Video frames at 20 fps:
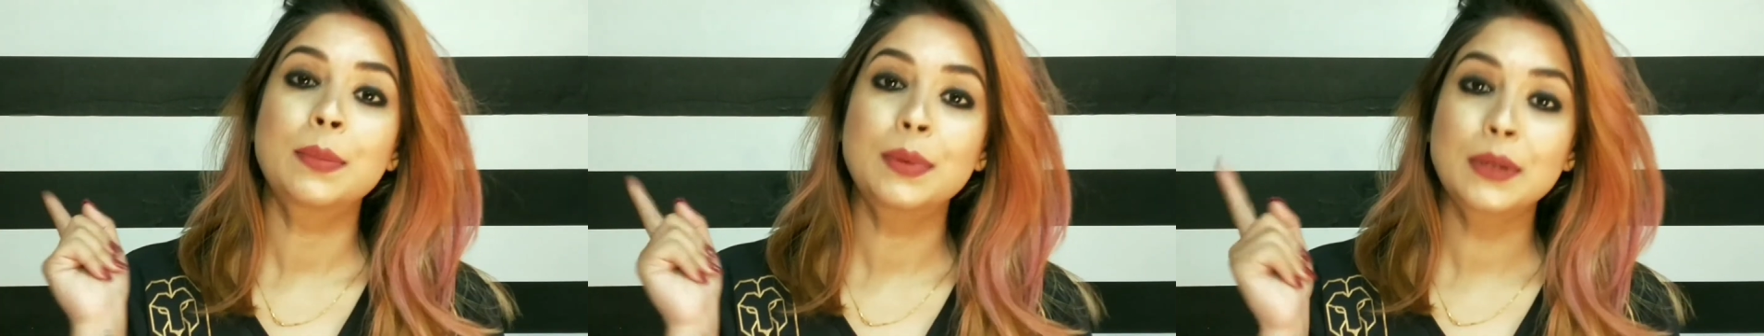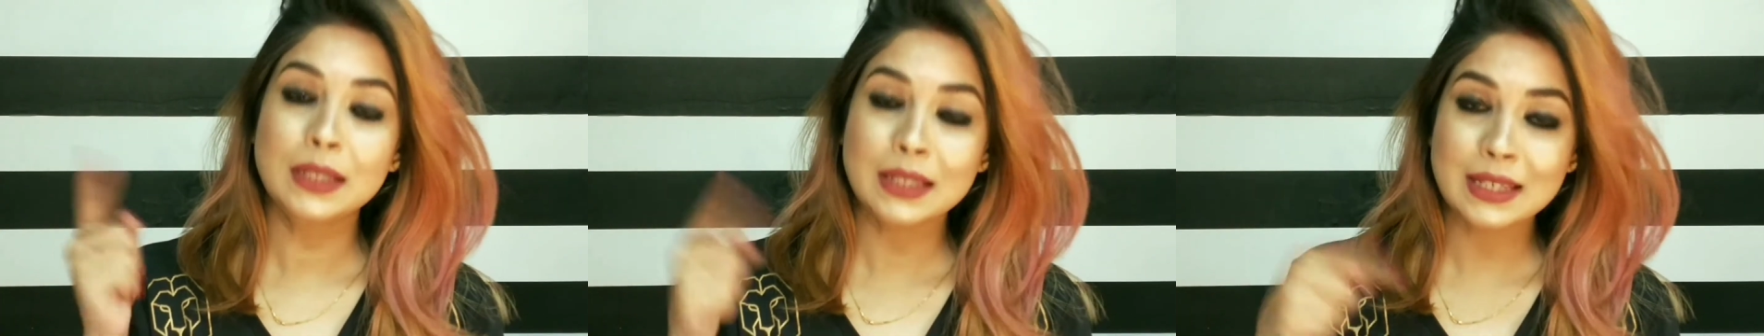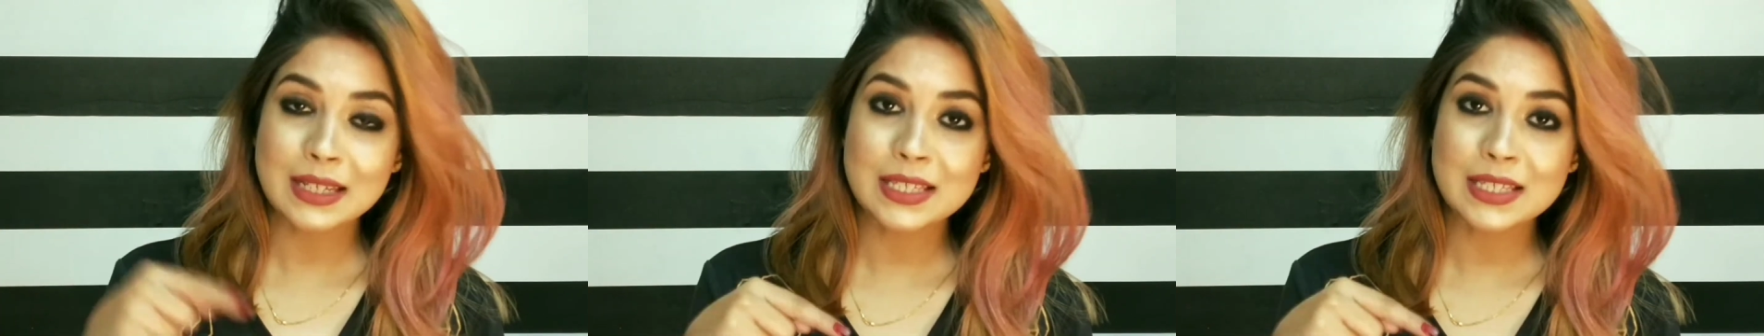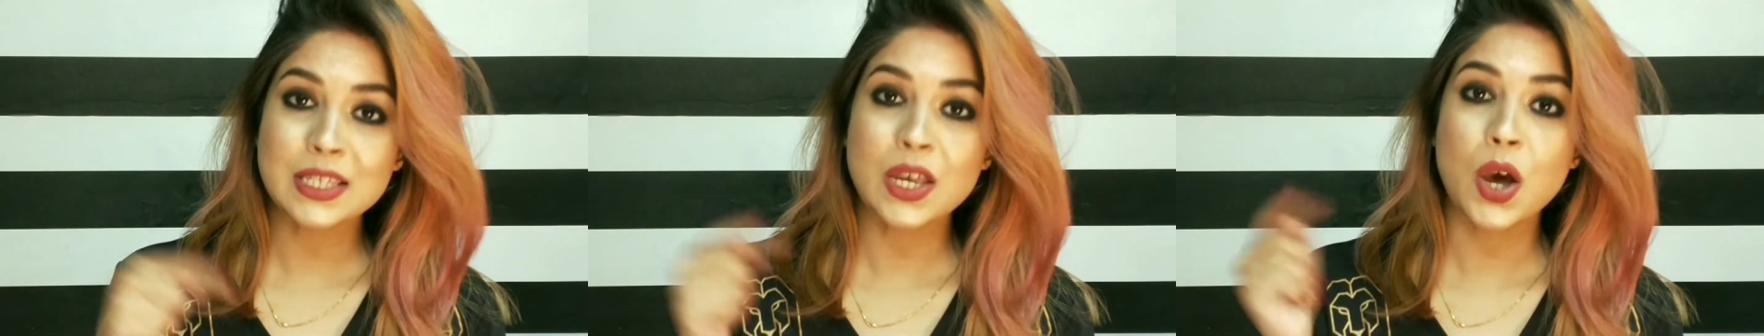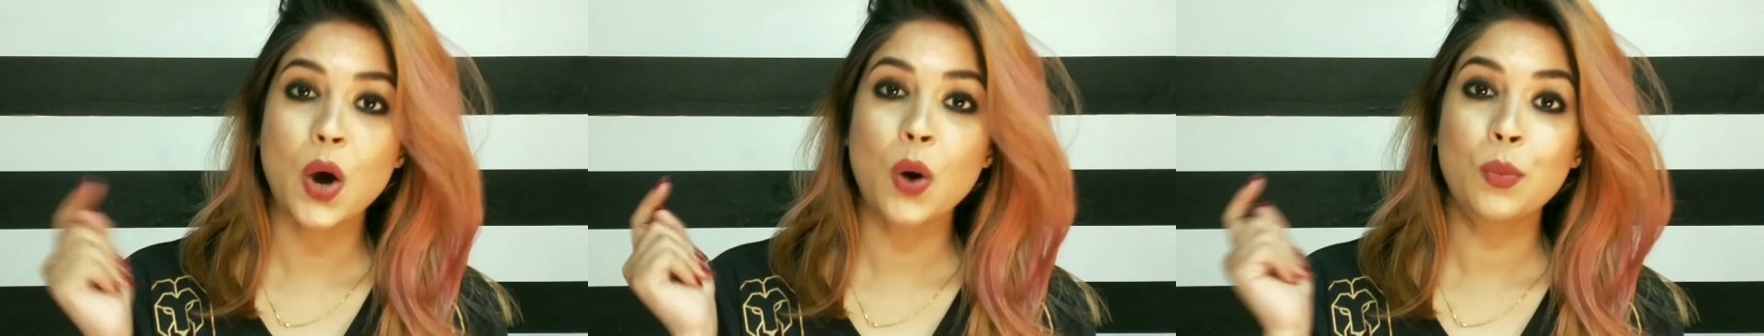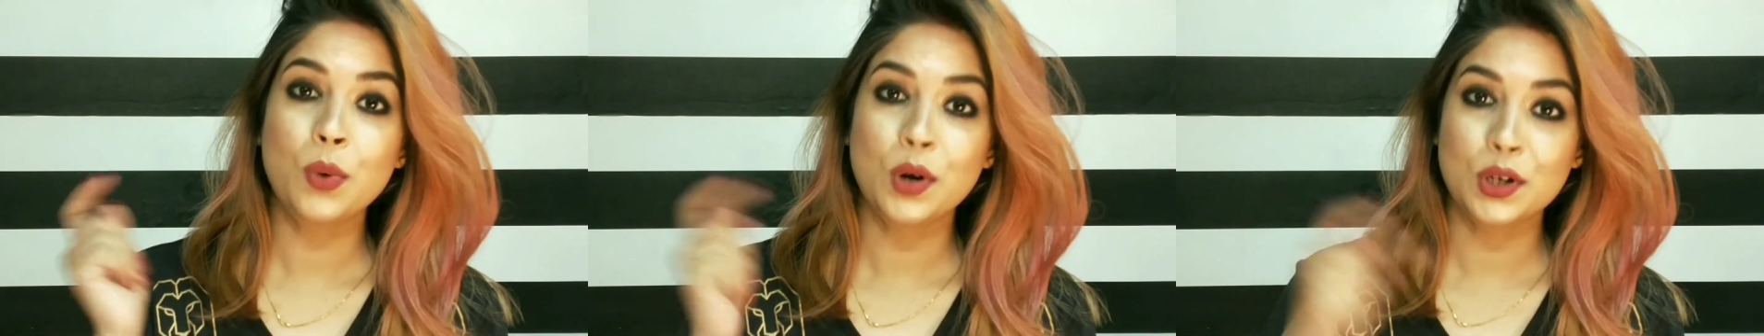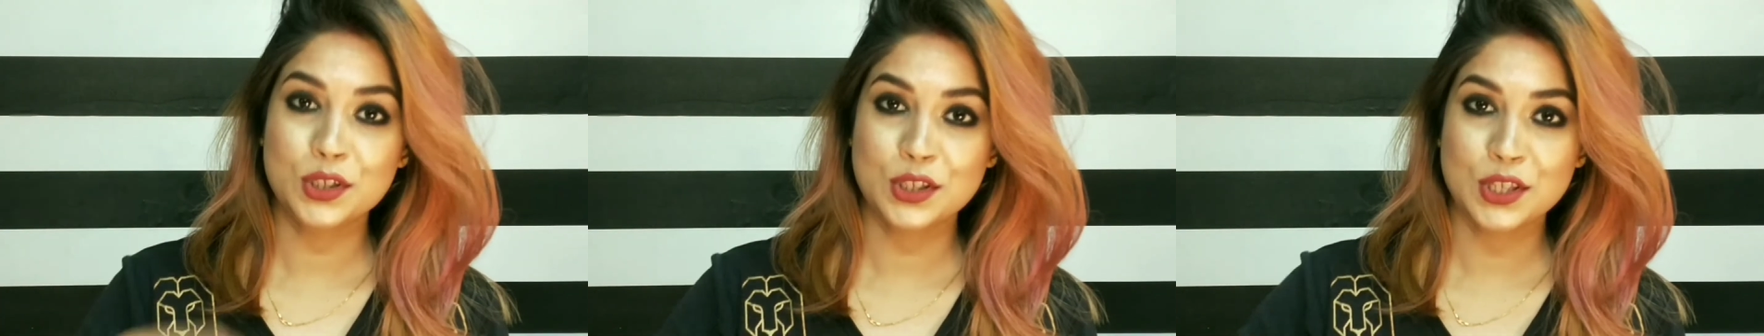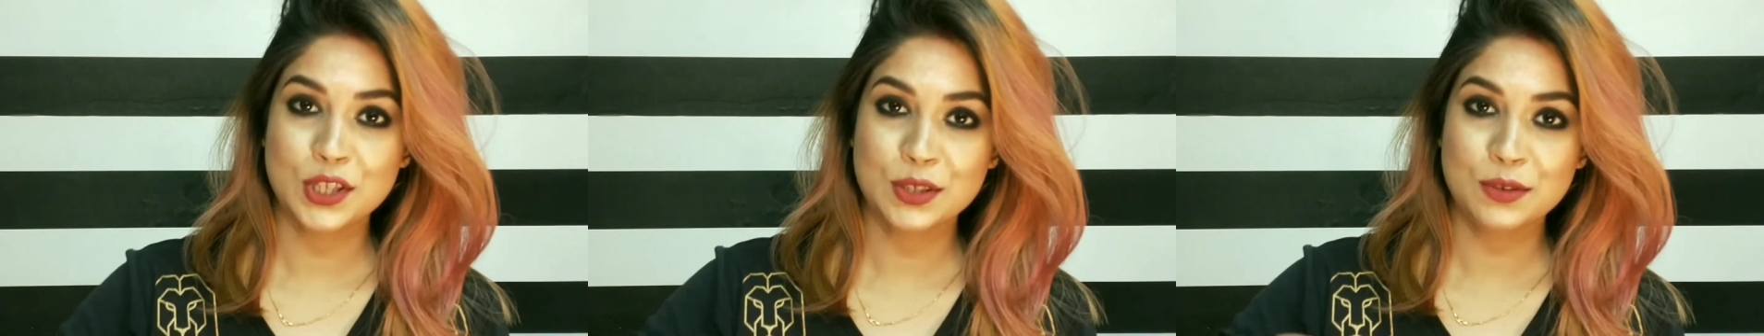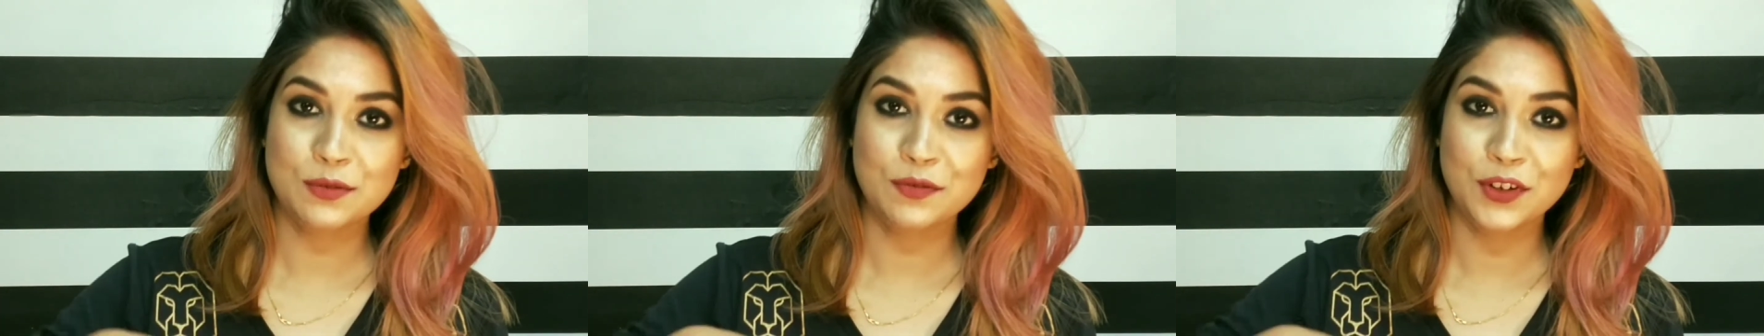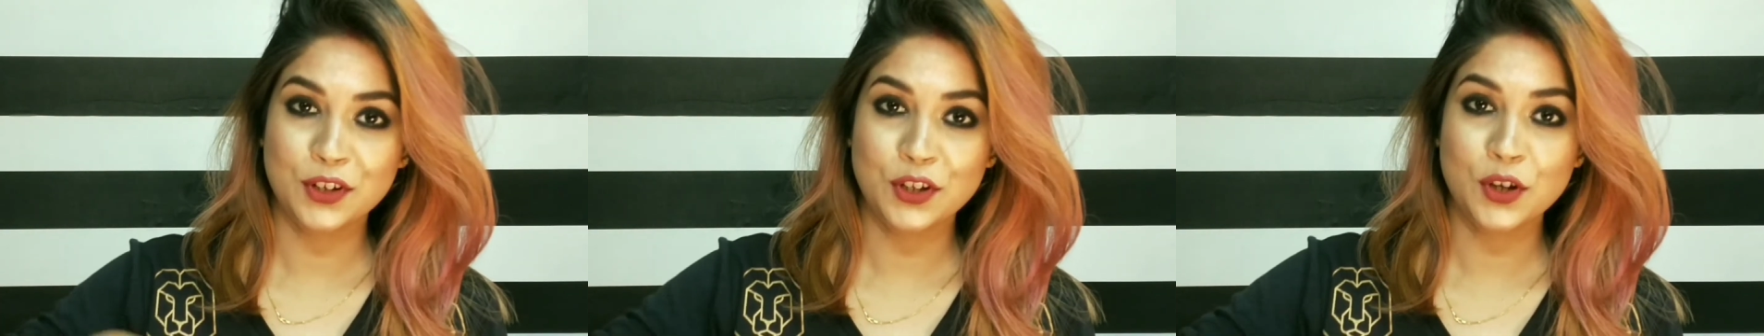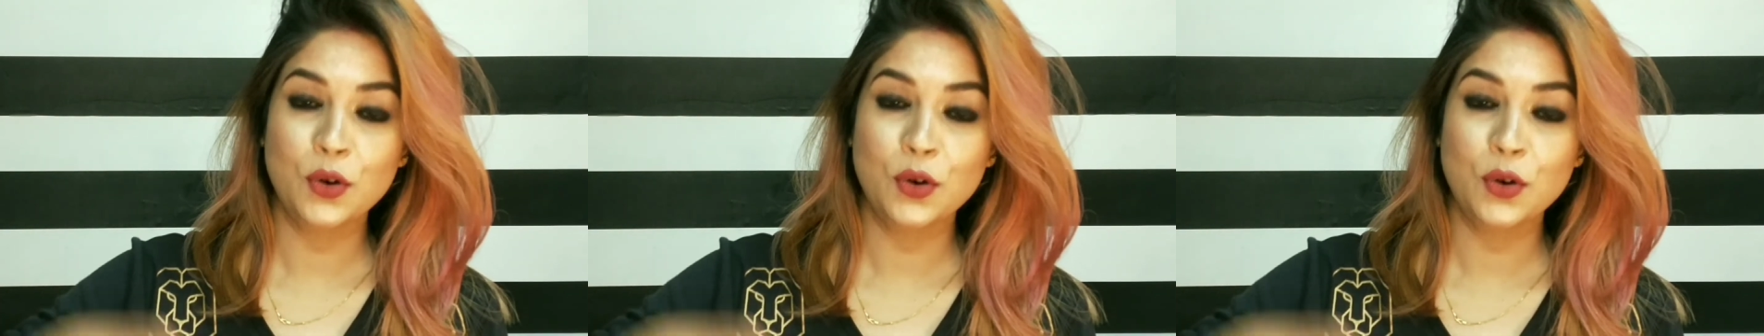please watch this